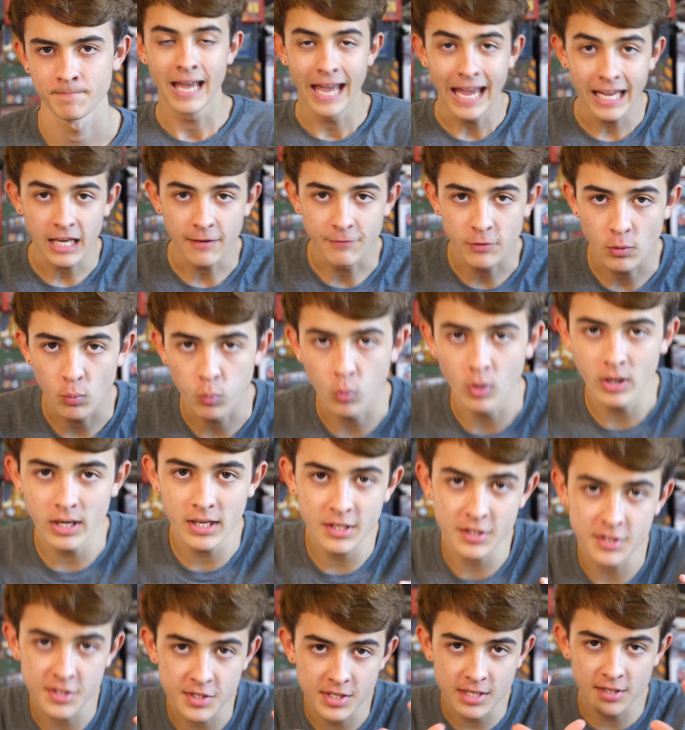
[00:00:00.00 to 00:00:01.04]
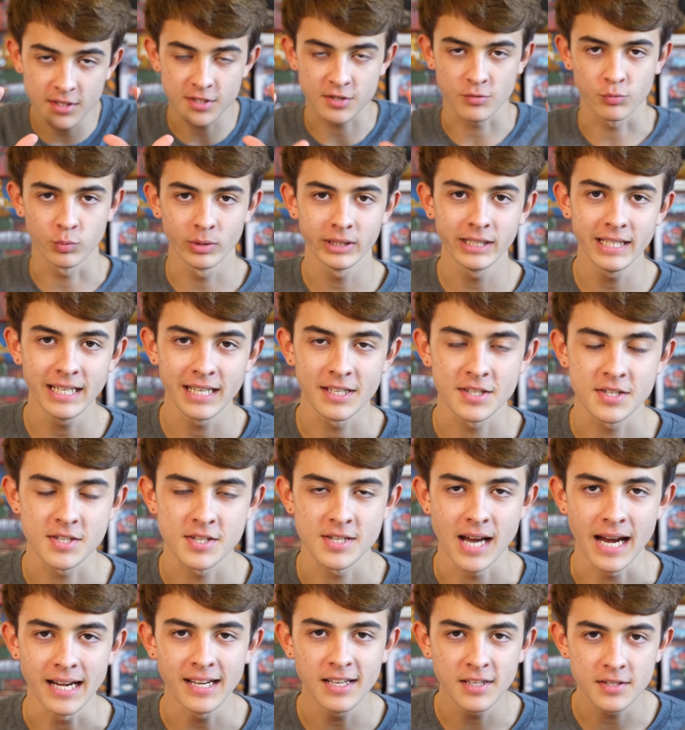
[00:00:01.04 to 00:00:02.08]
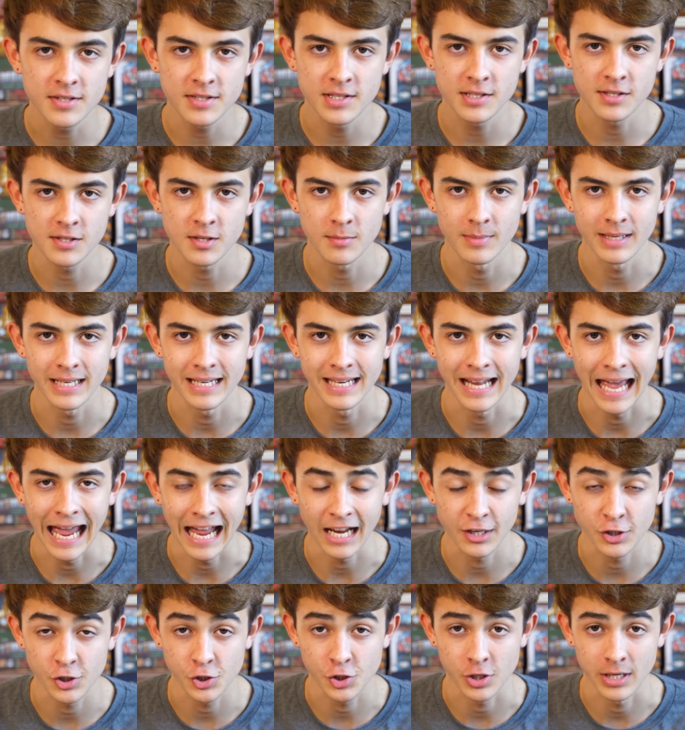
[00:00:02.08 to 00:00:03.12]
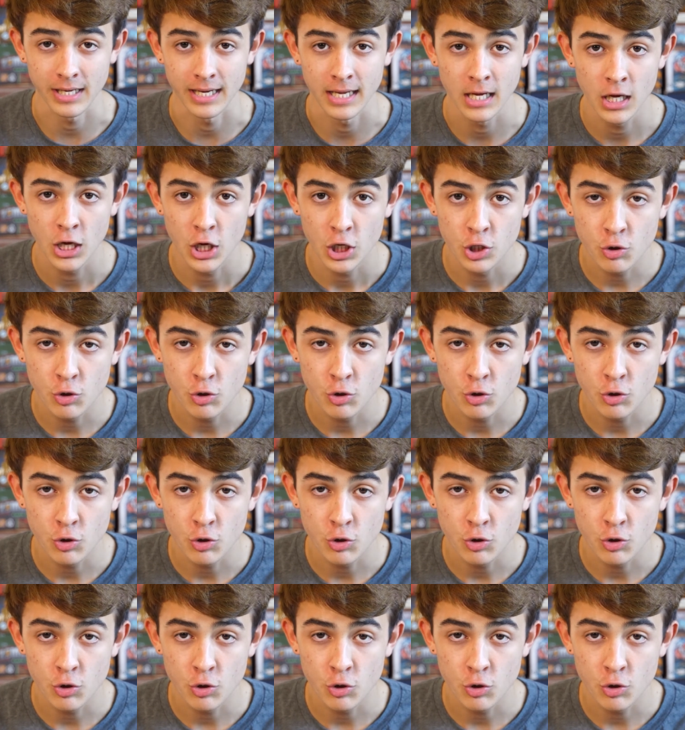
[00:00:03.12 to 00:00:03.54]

Hey, if you want to see this really exciting system in action,